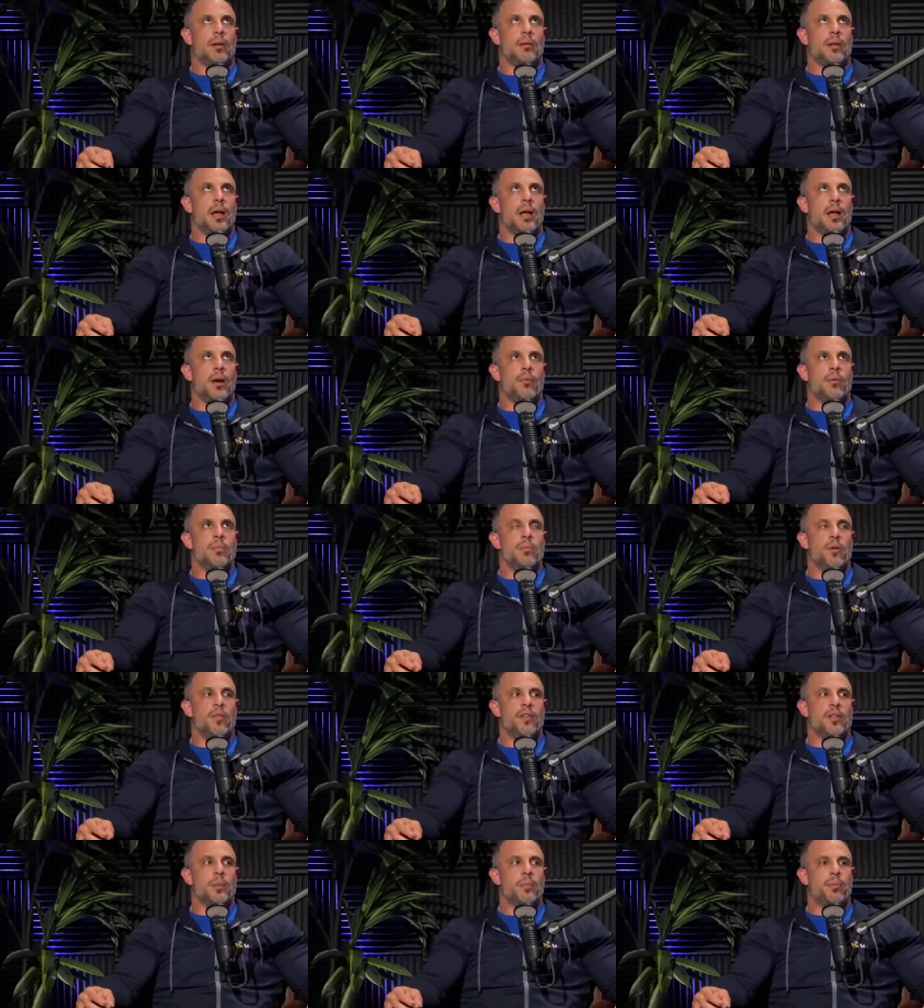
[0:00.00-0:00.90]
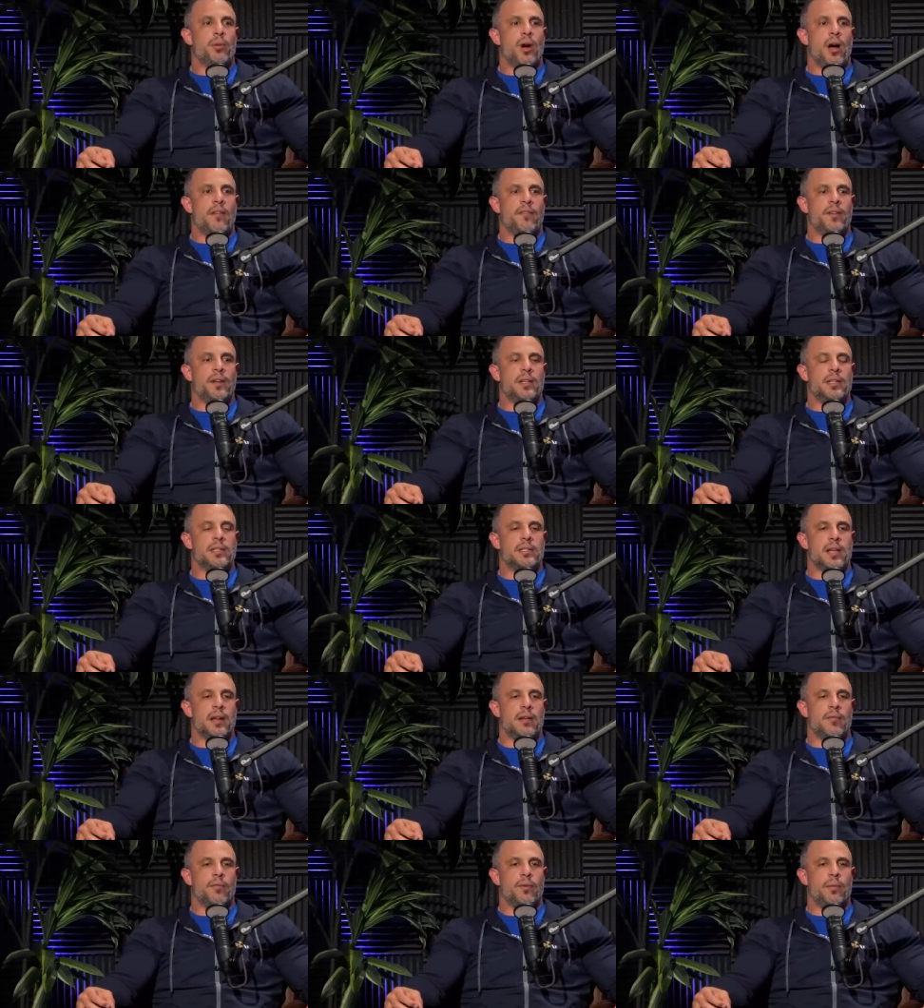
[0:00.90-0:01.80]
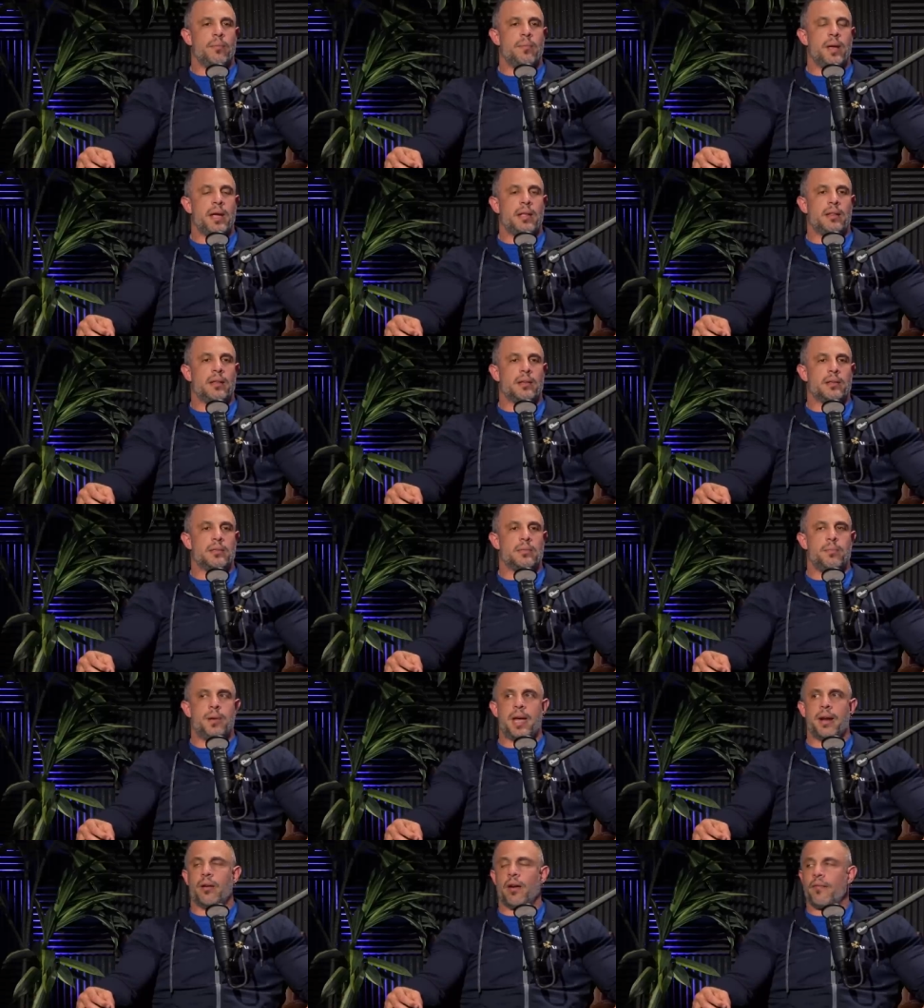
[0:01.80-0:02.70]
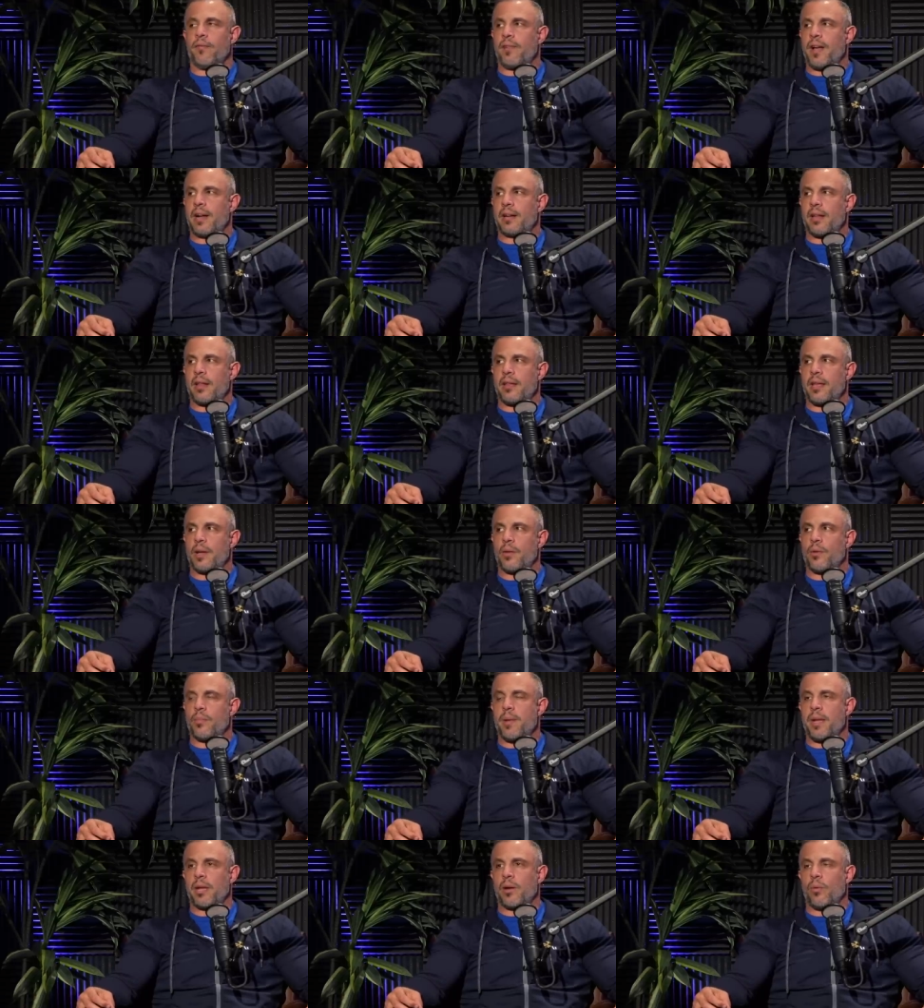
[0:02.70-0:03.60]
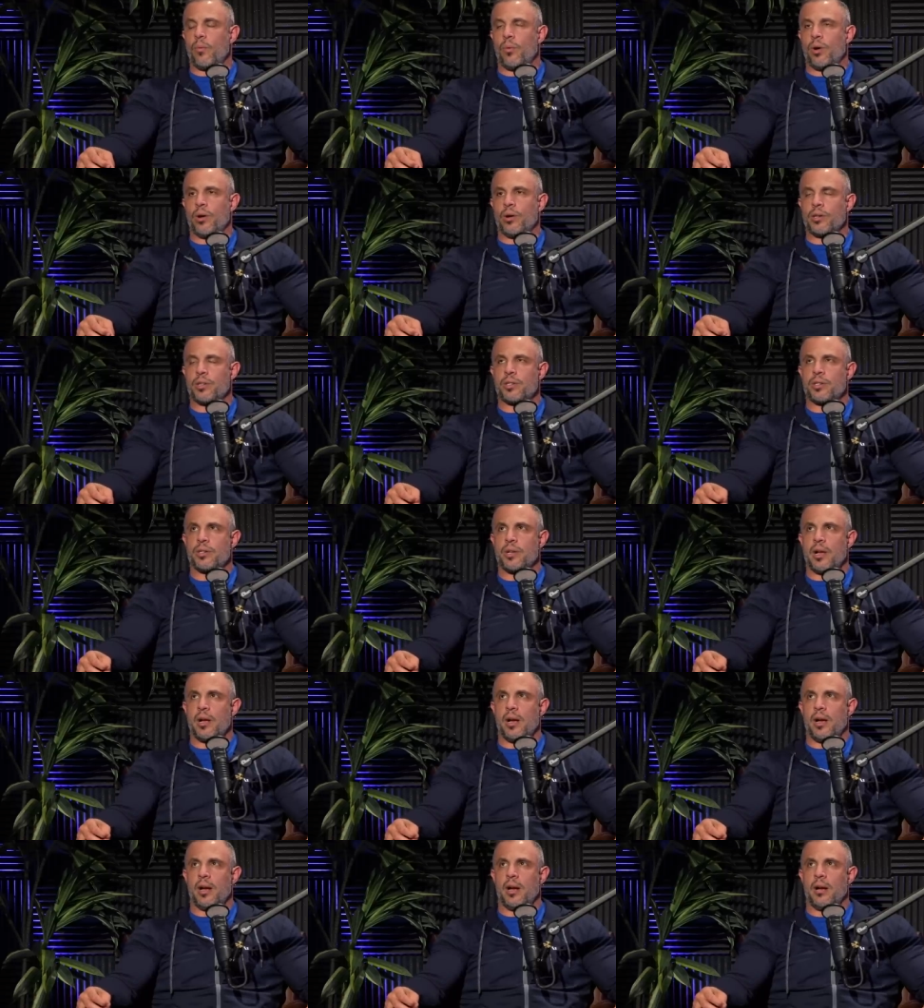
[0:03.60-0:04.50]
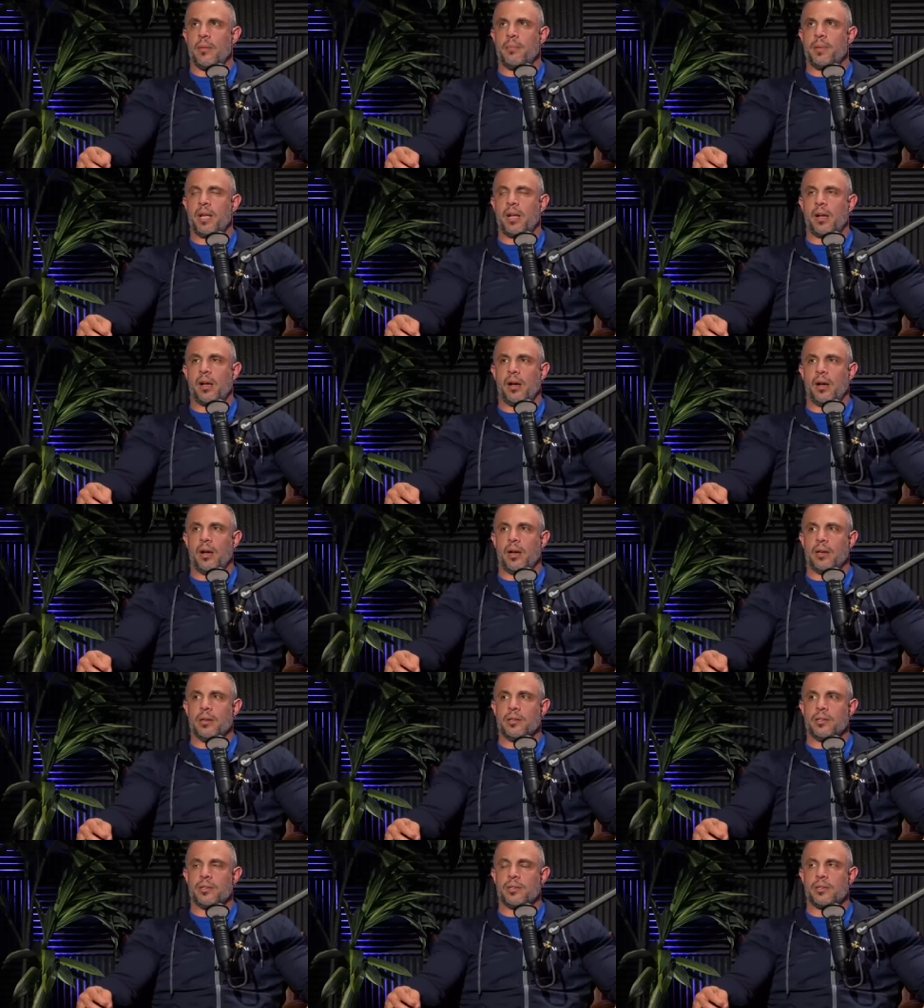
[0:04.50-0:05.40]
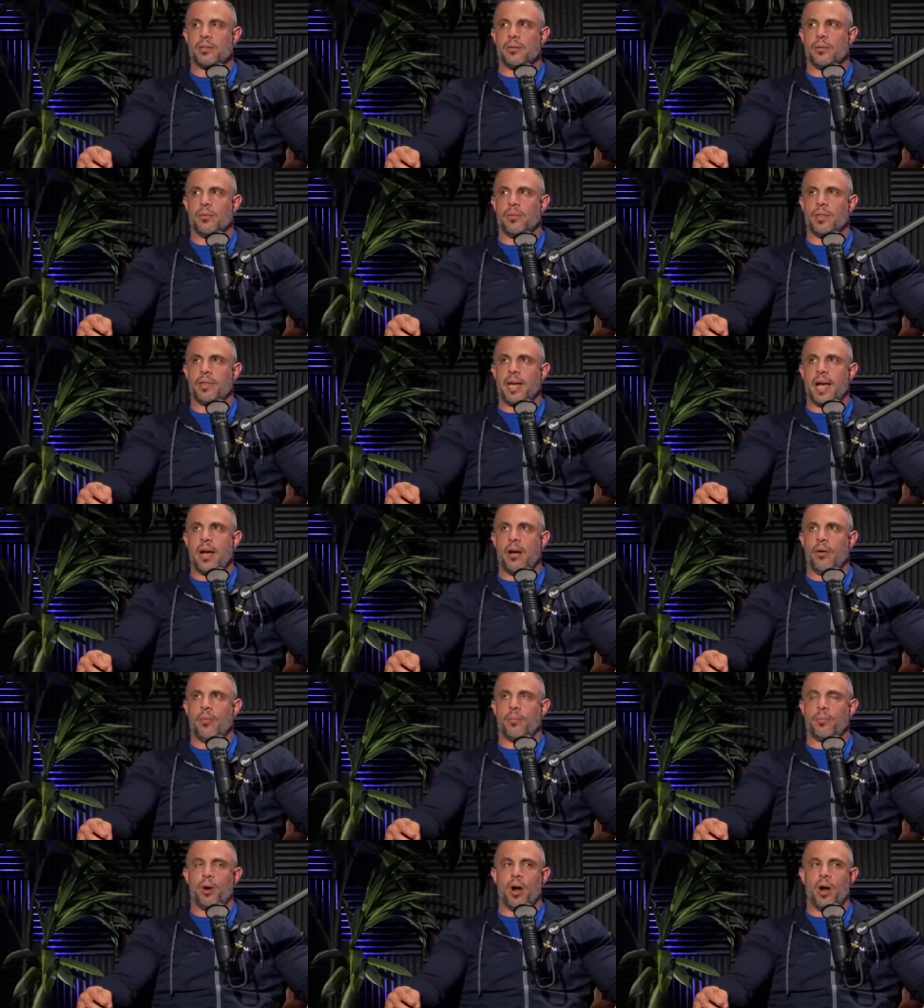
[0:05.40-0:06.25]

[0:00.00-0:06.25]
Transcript: uh, removing the profit incentive would make this better. In fact, I think it would make it worse uh, because without